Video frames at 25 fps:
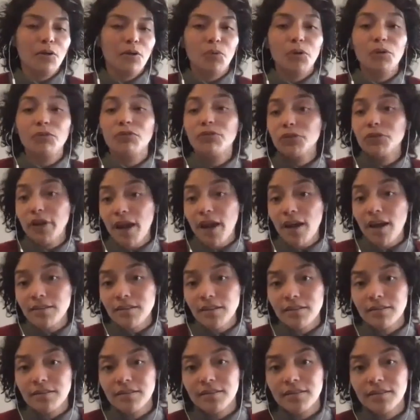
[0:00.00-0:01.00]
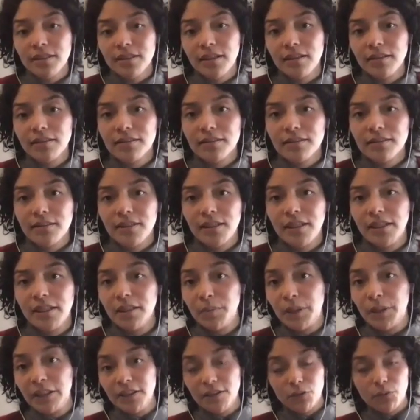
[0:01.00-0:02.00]
Well, for us as, as the
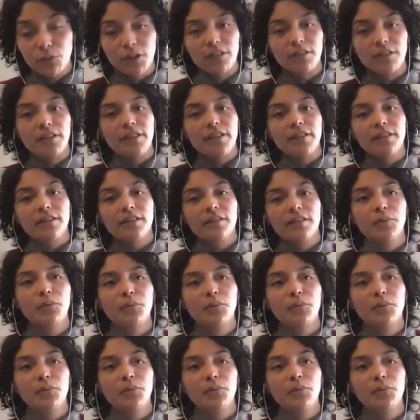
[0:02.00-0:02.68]
Ximenez Quartet,